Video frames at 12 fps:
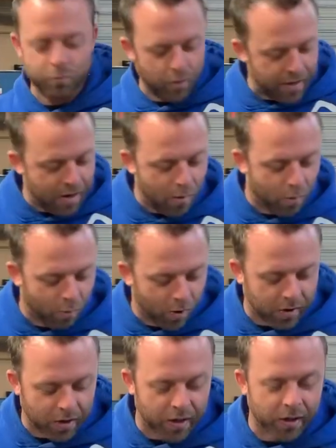Right now we're
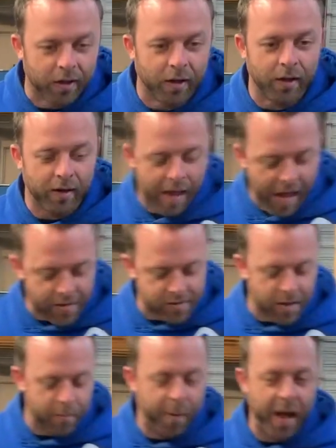working on an ass
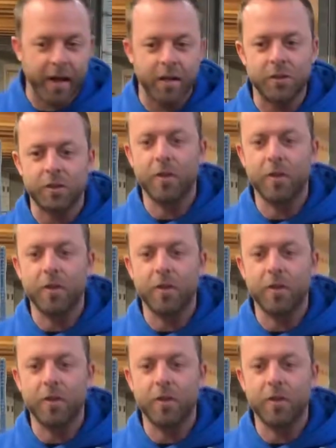end package